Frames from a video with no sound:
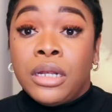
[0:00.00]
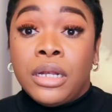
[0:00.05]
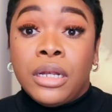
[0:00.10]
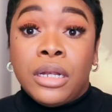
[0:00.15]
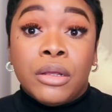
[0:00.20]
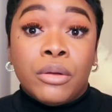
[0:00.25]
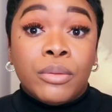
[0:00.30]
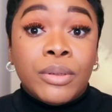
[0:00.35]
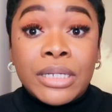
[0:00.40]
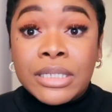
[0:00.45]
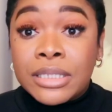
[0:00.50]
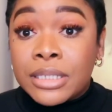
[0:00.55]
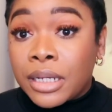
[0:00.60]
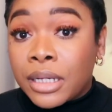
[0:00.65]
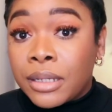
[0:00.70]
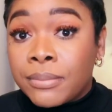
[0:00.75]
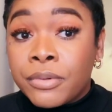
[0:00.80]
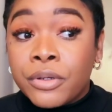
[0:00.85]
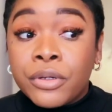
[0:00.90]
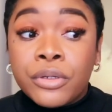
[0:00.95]
no
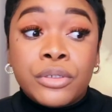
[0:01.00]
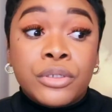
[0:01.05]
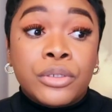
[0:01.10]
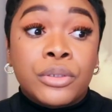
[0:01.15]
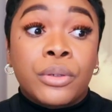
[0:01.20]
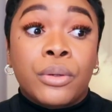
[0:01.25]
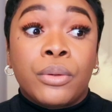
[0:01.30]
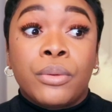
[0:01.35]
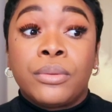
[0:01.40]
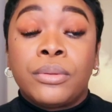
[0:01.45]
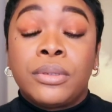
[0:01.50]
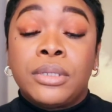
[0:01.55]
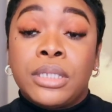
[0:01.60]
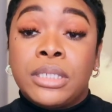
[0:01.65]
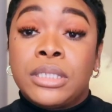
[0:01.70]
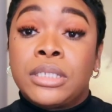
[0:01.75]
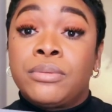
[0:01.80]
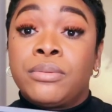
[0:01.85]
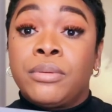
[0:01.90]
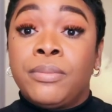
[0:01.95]
disclaimers, so
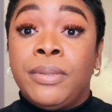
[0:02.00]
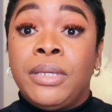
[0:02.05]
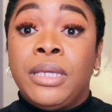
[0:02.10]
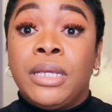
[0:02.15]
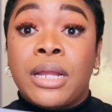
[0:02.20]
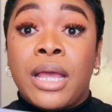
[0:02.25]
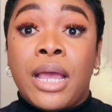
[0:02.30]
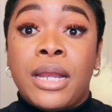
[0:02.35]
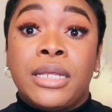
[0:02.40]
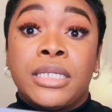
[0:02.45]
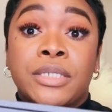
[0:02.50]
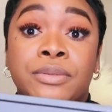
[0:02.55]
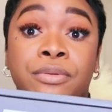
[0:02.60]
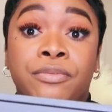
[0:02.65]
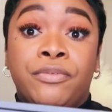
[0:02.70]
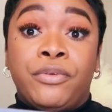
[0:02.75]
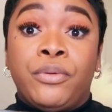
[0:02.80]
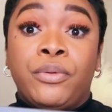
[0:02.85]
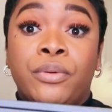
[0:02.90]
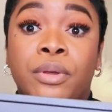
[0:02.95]
this will be an honest
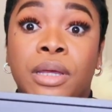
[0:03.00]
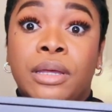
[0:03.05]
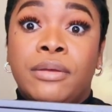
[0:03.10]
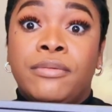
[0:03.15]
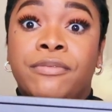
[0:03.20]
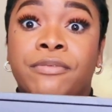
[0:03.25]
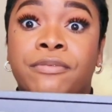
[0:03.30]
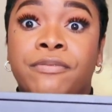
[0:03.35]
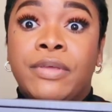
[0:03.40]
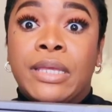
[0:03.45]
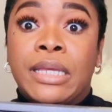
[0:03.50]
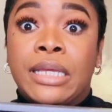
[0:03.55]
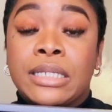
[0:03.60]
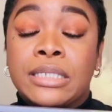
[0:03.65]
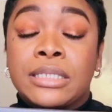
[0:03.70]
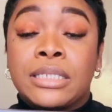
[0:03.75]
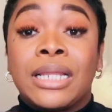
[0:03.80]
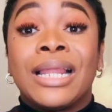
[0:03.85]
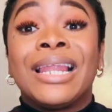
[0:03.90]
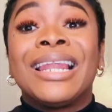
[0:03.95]
review of
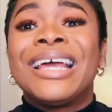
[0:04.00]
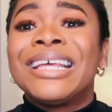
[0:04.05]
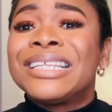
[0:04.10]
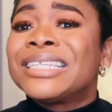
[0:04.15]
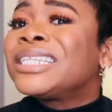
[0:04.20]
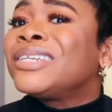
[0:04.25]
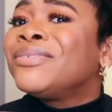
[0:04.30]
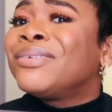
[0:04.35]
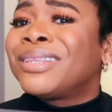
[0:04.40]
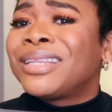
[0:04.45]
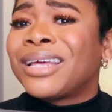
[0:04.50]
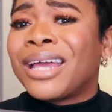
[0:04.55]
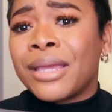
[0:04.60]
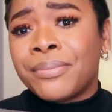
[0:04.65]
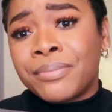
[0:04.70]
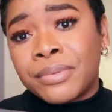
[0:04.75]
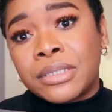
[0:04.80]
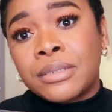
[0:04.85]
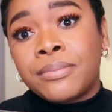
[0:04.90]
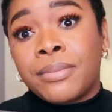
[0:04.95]
figs. Let's see what the
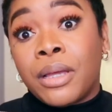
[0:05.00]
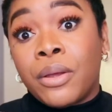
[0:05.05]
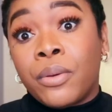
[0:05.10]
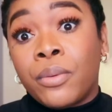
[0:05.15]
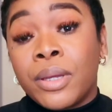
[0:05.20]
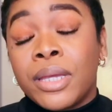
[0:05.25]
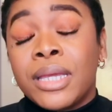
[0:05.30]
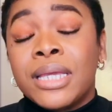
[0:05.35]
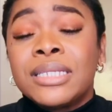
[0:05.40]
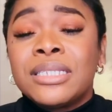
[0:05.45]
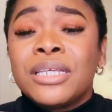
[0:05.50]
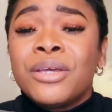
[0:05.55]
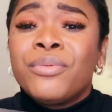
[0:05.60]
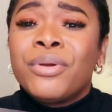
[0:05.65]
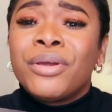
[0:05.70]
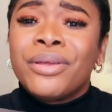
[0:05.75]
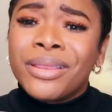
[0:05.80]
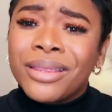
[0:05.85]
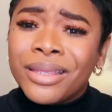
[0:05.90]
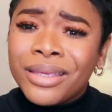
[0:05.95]
hype is about. Is it
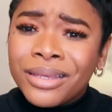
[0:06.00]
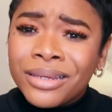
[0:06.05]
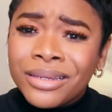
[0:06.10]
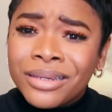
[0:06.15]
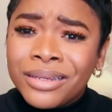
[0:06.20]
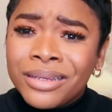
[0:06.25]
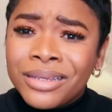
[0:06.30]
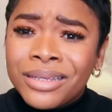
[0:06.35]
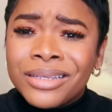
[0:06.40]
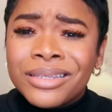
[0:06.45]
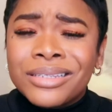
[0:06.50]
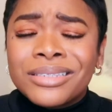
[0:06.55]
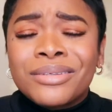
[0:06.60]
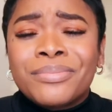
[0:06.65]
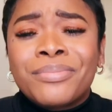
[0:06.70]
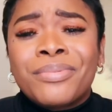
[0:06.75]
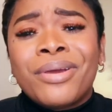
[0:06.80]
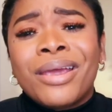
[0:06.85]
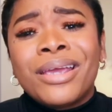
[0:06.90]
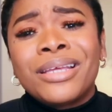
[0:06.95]
worth it? Is
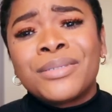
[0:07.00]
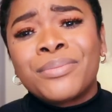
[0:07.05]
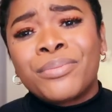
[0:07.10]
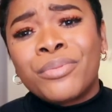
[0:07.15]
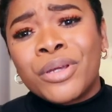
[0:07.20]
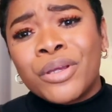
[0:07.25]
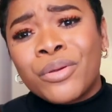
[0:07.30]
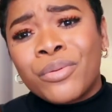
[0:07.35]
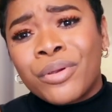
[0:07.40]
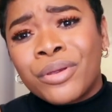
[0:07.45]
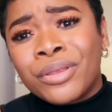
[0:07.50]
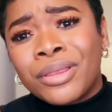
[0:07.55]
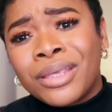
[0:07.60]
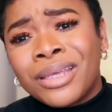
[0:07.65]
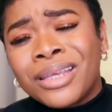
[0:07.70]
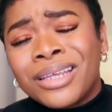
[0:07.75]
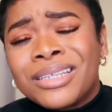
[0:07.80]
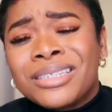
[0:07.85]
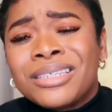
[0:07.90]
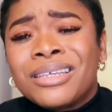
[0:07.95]
the price point worth
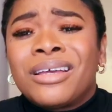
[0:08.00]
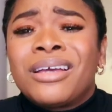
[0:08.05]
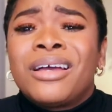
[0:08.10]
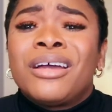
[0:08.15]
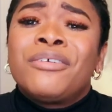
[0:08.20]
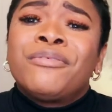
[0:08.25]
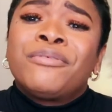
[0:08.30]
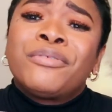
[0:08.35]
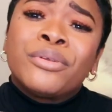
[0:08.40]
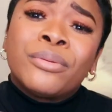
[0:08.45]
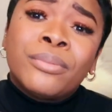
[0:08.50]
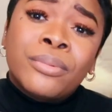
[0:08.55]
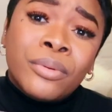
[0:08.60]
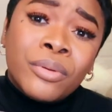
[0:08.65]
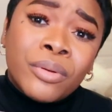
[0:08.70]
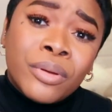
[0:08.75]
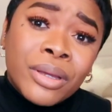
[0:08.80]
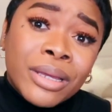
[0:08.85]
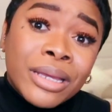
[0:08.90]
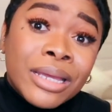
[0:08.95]
it? Is it
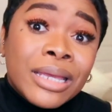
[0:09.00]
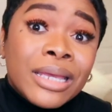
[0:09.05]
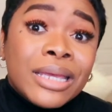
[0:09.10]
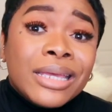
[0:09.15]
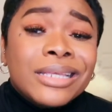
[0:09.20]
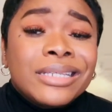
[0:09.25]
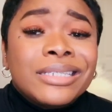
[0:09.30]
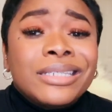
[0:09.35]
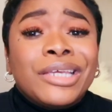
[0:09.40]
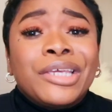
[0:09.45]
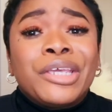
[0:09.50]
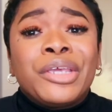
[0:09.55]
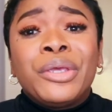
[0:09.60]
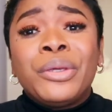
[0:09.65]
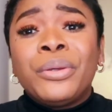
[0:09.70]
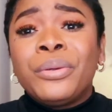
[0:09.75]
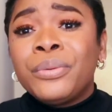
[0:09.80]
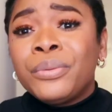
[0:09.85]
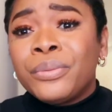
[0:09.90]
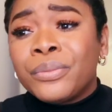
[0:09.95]
comfortable? Is it
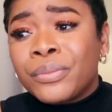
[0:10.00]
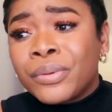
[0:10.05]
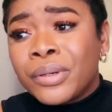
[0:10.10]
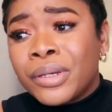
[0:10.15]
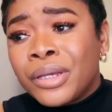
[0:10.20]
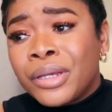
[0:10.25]
cute?